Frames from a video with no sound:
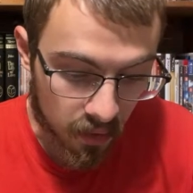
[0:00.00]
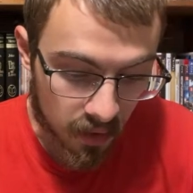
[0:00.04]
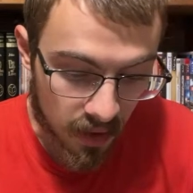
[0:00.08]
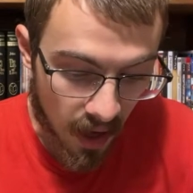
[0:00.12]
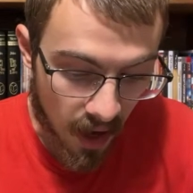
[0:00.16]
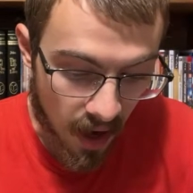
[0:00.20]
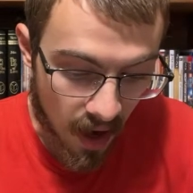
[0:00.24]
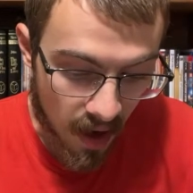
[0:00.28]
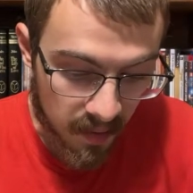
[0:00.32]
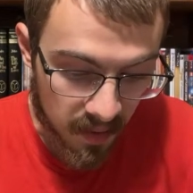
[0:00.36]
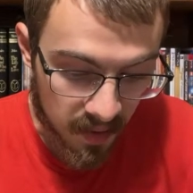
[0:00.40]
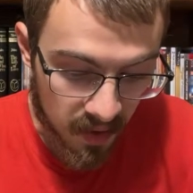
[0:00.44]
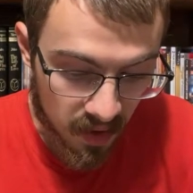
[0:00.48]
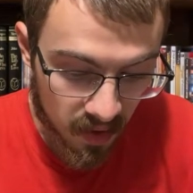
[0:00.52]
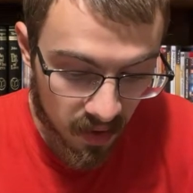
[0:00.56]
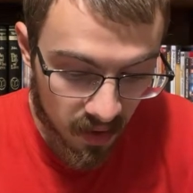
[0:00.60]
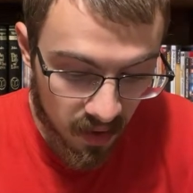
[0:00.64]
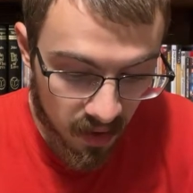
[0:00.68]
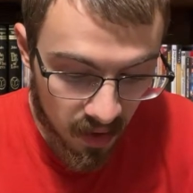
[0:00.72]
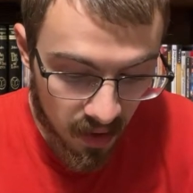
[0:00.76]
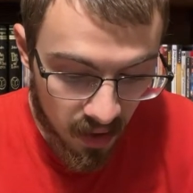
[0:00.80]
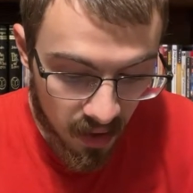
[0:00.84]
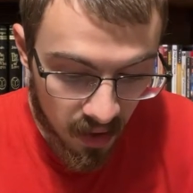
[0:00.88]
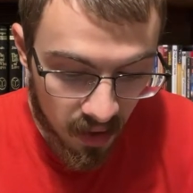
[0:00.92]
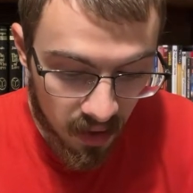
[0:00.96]
diameter.
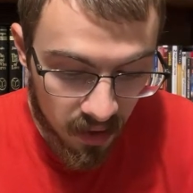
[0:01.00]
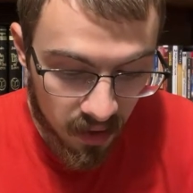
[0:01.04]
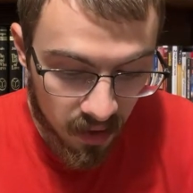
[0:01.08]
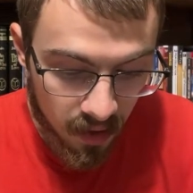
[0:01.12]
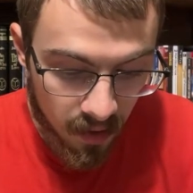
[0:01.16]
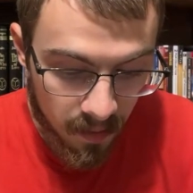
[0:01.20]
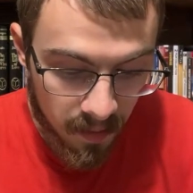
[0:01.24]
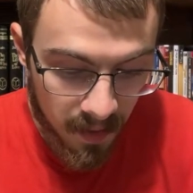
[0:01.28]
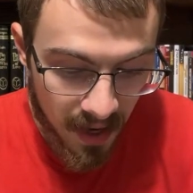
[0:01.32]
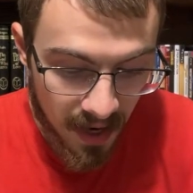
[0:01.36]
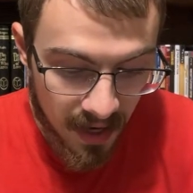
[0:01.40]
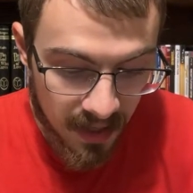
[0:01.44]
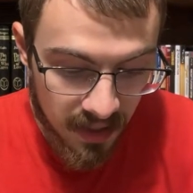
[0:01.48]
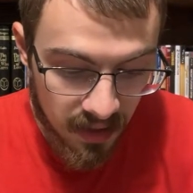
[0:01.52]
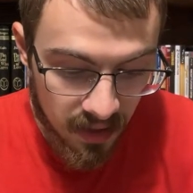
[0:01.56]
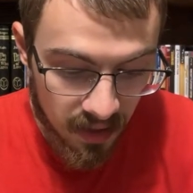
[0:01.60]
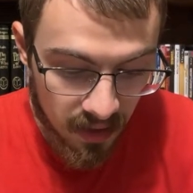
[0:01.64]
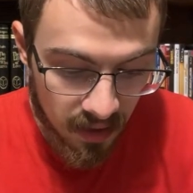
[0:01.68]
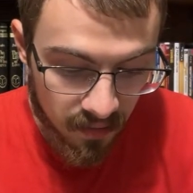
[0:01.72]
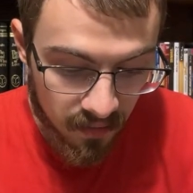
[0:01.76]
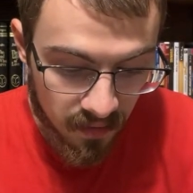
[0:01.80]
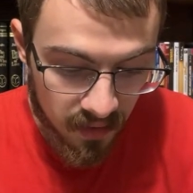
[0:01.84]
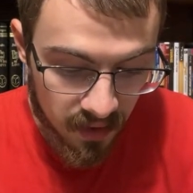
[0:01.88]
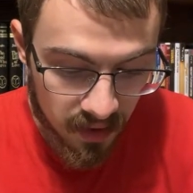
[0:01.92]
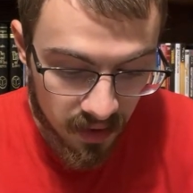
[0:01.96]
The capacity
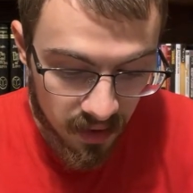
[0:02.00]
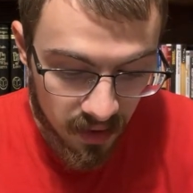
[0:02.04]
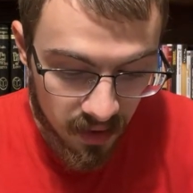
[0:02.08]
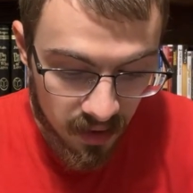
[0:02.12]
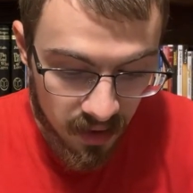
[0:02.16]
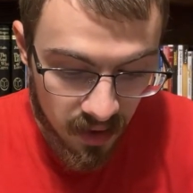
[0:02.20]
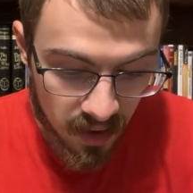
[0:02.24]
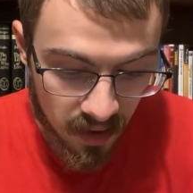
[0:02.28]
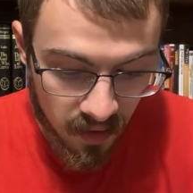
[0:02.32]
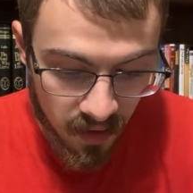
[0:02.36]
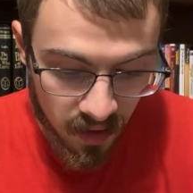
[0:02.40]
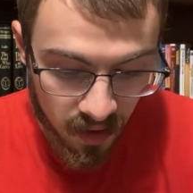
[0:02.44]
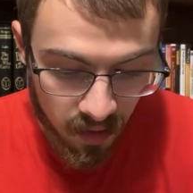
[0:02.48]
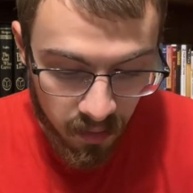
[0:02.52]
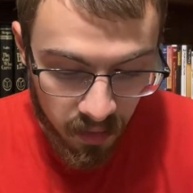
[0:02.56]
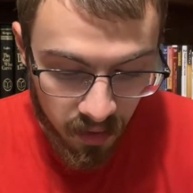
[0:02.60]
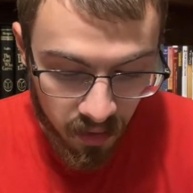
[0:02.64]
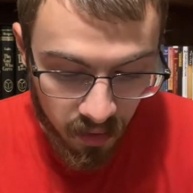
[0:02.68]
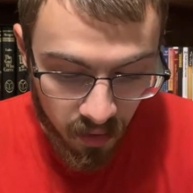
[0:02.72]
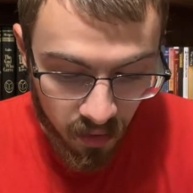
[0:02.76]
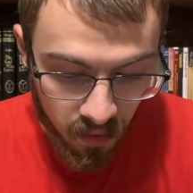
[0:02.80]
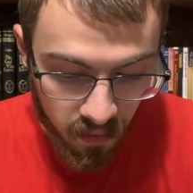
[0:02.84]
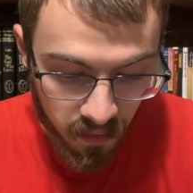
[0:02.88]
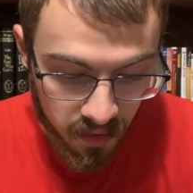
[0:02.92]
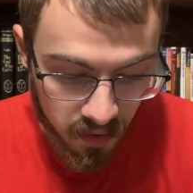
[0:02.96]
of this interior
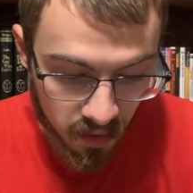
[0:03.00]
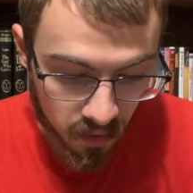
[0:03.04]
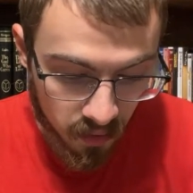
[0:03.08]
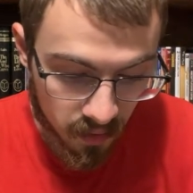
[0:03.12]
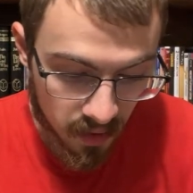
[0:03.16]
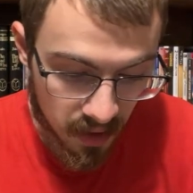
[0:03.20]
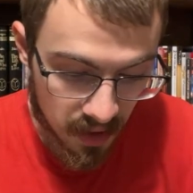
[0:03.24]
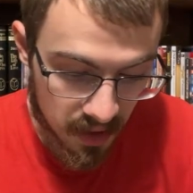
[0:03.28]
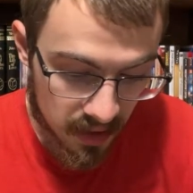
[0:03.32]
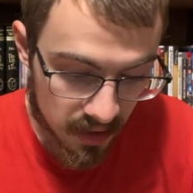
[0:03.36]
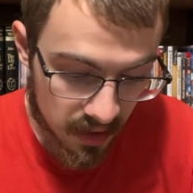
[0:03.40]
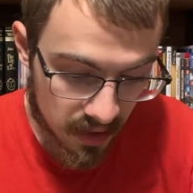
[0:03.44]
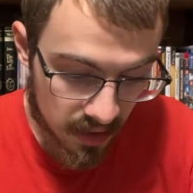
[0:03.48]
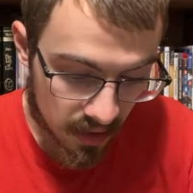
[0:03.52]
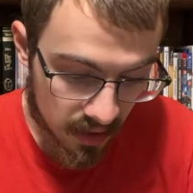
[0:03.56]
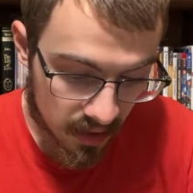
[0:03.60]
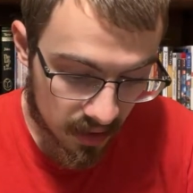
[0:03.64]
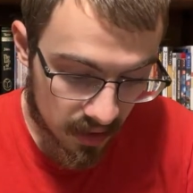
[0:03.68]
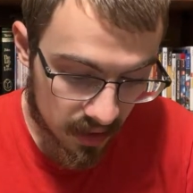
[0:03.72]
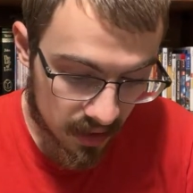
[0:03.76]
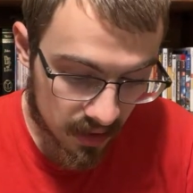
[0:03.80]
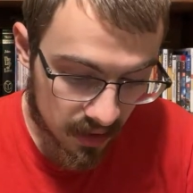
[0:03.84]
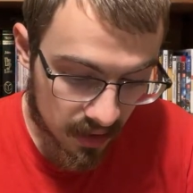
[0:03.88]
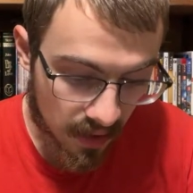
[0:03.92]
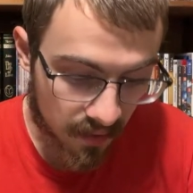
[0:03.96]
balloon was only
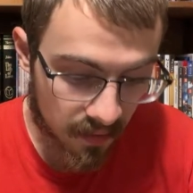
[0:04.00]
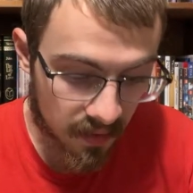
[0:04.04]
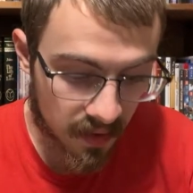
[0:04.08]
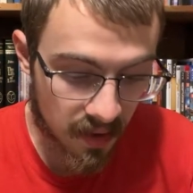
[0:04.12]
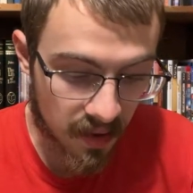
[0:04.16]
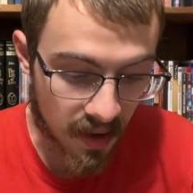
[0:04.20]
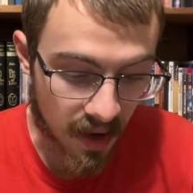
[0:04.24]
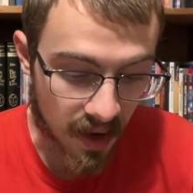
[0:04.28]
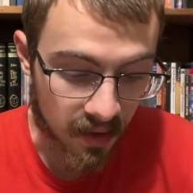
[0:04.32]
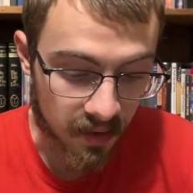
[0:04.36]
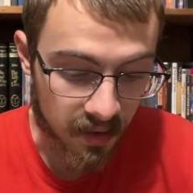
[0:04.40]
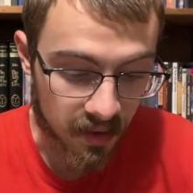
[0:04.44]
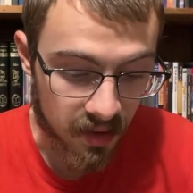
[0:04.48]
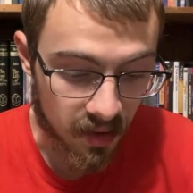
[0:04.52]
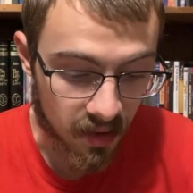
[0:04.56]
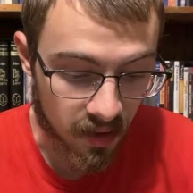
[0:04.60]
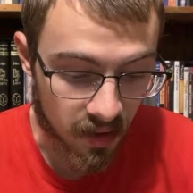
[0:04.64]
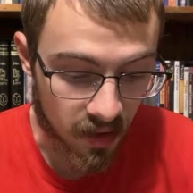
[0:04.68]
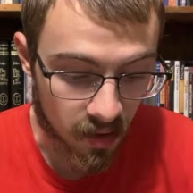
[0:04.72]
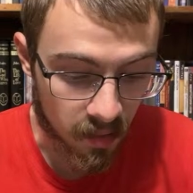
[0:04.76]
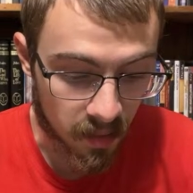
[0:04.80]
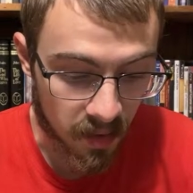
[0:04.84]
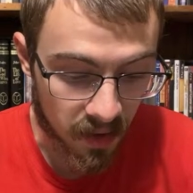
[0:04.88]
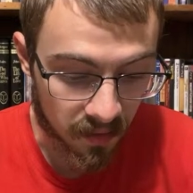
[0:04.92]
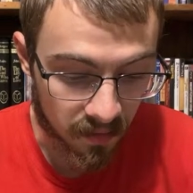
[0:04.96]
67,000
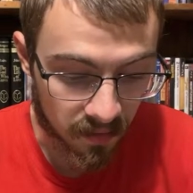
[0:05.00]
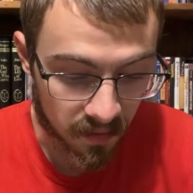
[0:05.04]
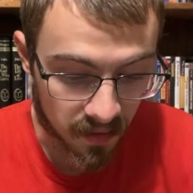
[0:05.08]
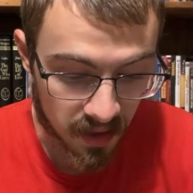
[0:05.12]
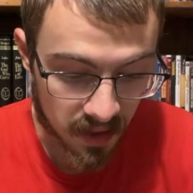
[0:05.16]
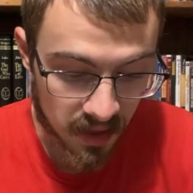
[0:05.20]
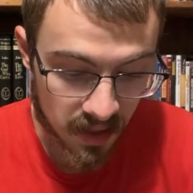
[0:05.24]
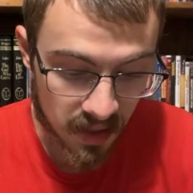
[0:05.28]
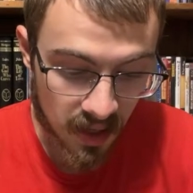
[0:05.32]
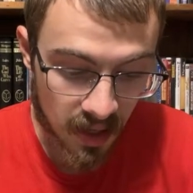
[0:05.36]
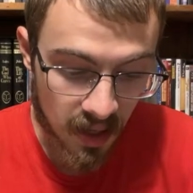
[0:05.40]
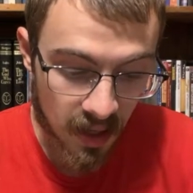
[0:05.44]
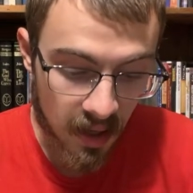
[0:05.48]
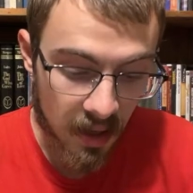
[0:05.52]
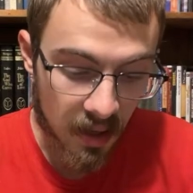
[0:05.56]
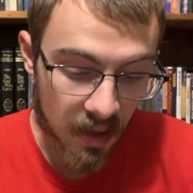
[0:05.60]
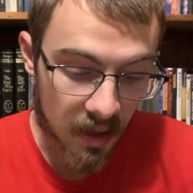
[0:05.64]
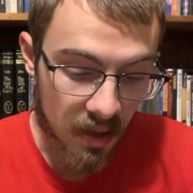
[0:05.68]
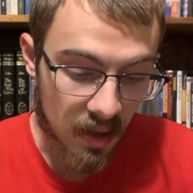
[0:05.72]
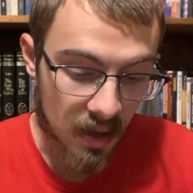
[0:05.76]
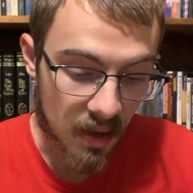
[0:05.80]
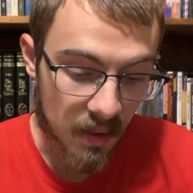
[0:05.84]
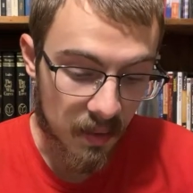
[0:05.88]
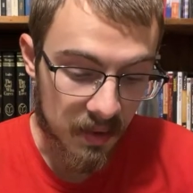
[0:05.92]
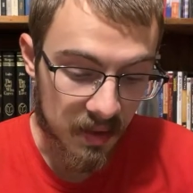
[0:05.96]
cubic feet.
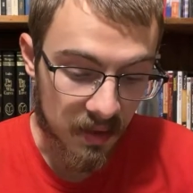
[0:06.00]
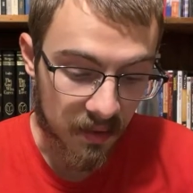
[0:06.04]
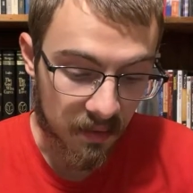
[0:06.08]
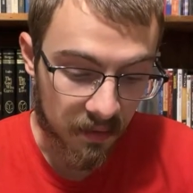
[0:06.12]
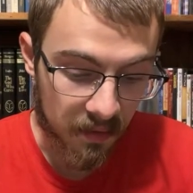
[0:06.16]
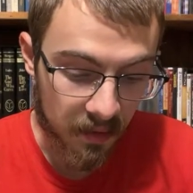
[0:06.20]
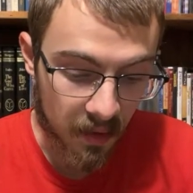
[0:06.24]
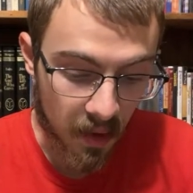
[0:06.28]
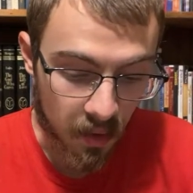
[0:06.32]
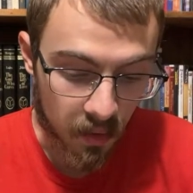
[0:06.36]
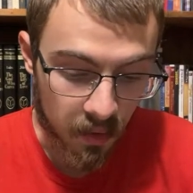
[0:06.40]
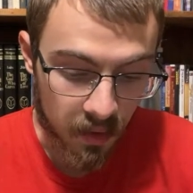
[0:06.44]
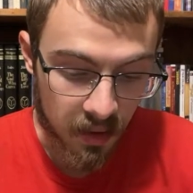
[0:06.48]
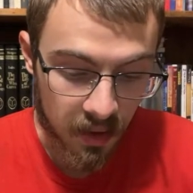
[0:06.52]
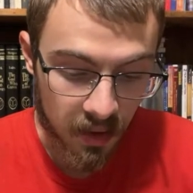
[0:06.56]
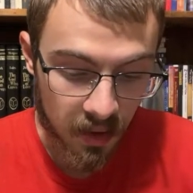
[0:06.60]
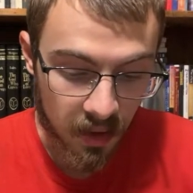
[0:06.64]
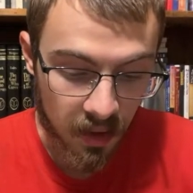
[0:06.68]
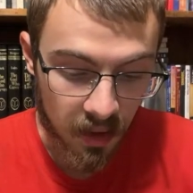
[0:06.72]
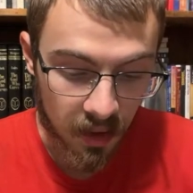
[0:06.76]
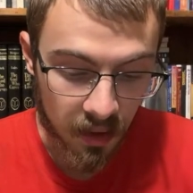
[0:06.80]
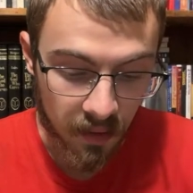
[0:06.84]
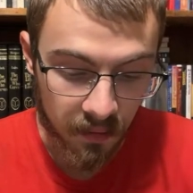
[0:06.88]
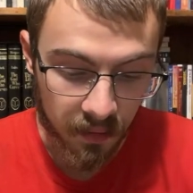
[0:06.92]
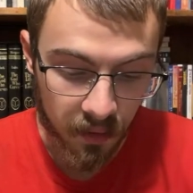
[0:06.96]
It was afloat
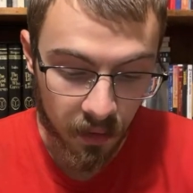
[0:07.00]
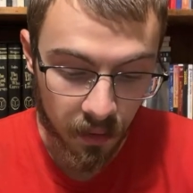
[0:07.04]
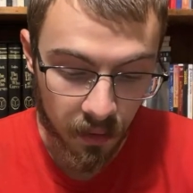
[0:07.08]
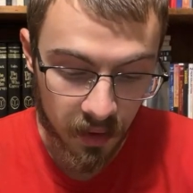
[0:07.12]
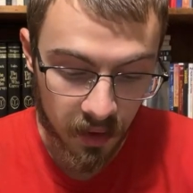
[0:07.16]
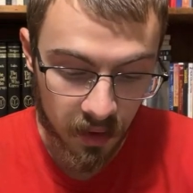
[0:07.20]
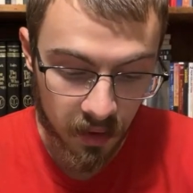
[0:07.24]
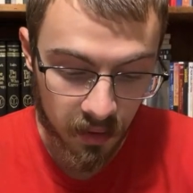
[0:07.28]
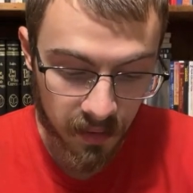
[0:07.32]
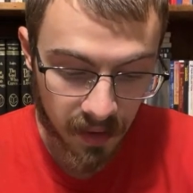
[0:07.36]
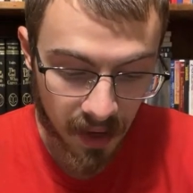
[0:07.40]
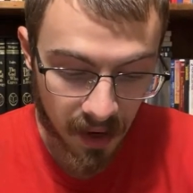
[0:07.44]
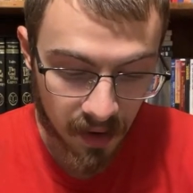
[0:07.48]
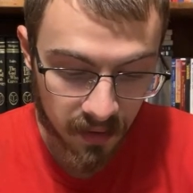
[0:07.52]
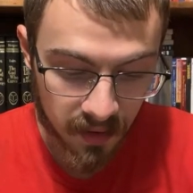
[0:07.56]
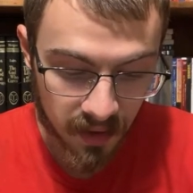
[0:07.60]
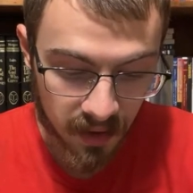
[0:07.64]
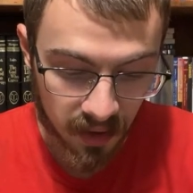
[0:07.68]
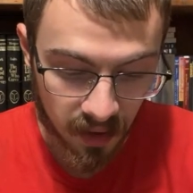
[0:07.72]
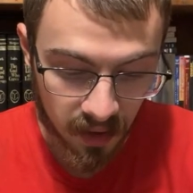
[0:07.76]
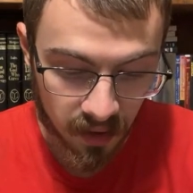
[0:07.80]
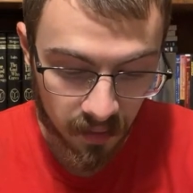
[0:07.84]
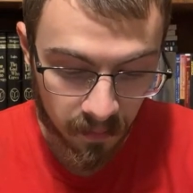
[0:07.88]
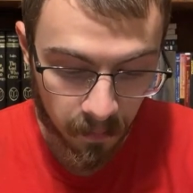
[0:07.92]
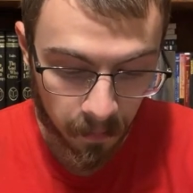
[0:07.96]
in the fluid
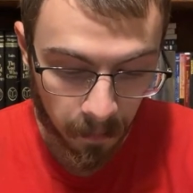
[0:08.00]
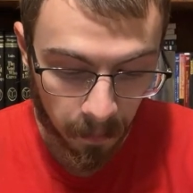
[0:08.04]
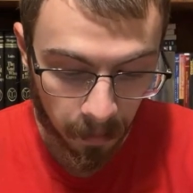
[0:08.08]
surrounding it.